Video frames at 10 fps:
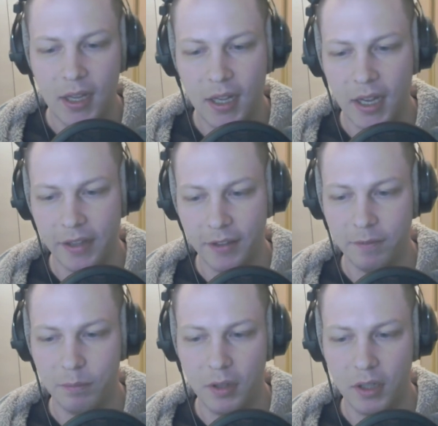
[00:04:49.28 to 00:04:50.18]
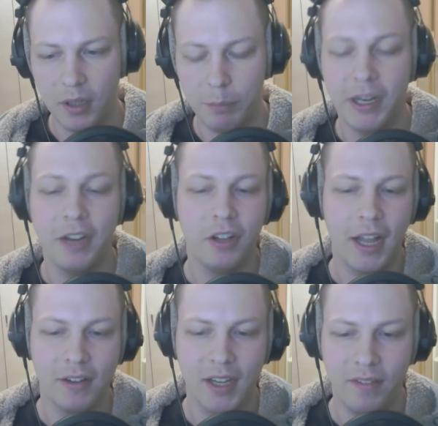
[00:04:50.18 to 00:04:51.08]
The potential
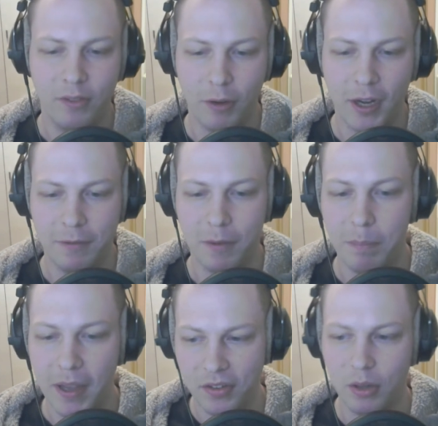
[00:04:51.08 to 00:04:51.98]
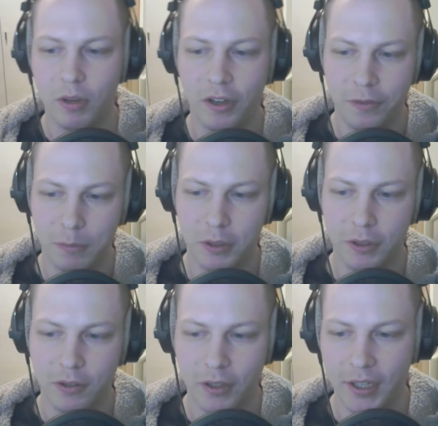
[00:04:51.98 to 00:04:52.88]
outcomes ranked from best to worst for blue
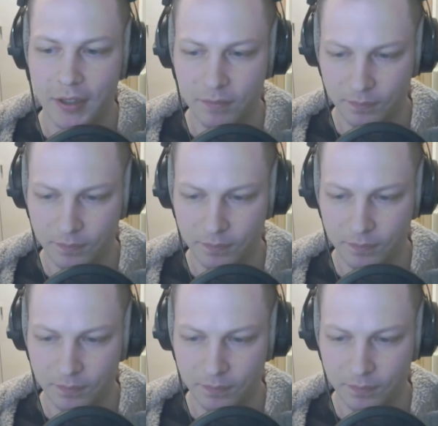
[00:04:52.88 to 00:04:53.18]
coin